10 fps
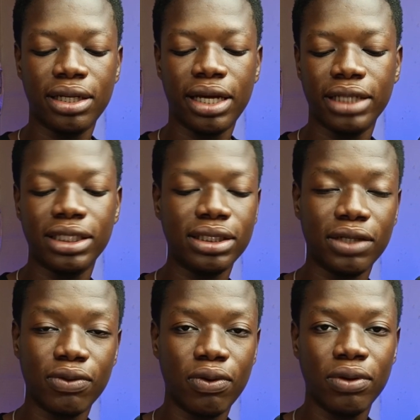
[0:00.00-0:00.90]
and just
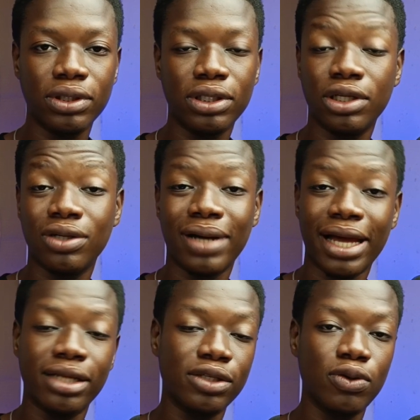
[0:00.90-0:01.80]
click on continue,
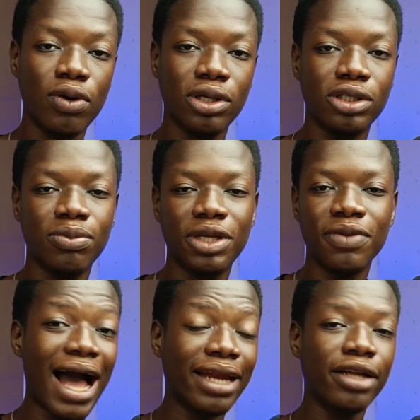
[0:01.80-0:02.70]
and it's going to be
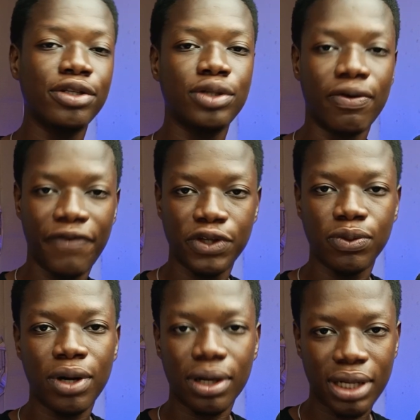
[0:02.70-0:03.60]
added to your
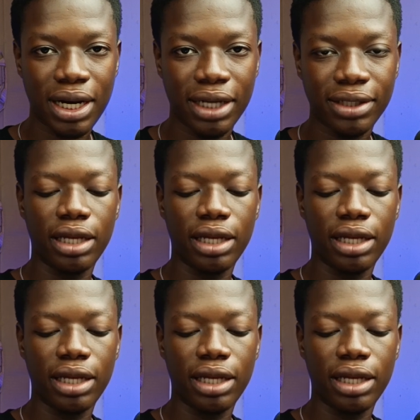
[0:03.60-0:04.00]
virtual card.